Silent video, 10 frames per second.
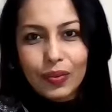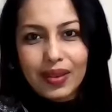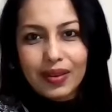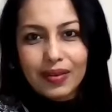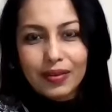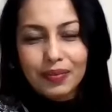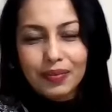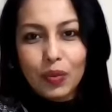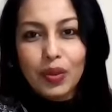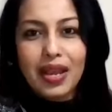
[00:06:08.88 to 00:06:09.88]
where
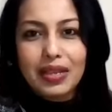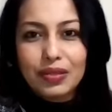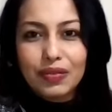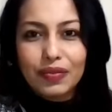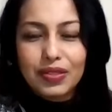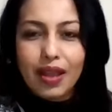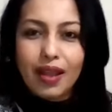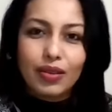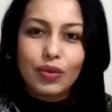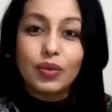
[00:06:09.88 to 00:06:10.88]
one has to first
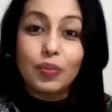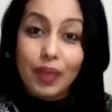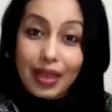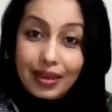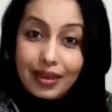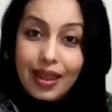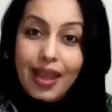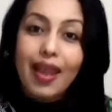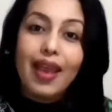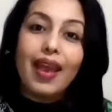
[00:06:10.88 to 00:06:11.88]
undergo the pain
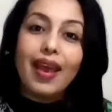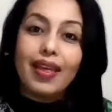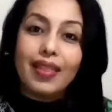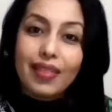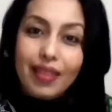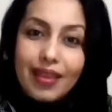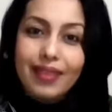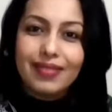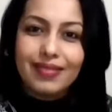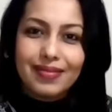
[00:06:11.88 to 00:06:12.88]
and
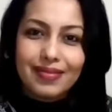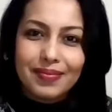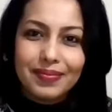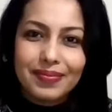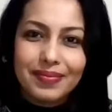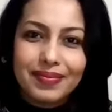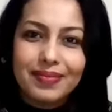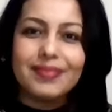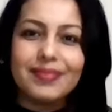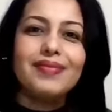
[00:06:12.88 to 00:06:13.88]
then
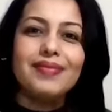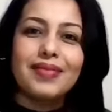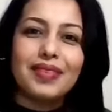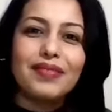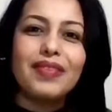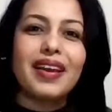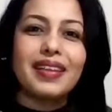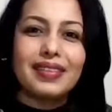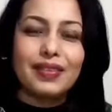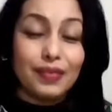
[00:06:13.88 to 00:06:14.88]

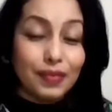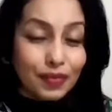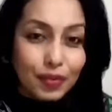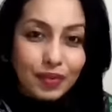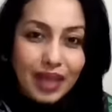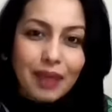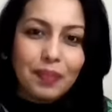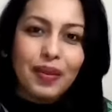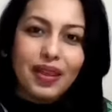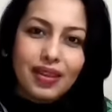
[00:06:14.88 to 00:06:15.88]
find from that
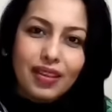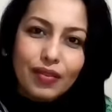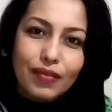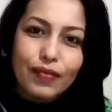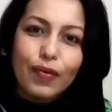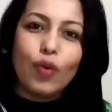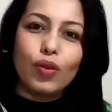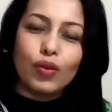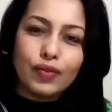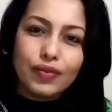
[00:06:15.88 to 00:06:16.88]
pain,
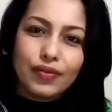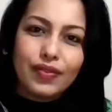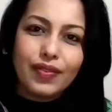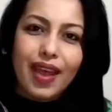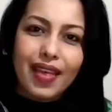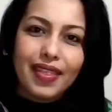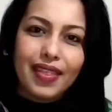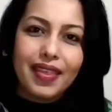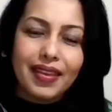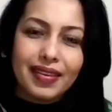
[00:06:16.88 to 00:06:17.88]
evolve,
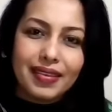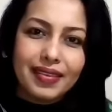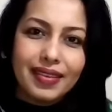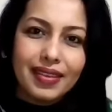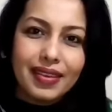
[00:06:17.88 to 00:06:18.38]
and then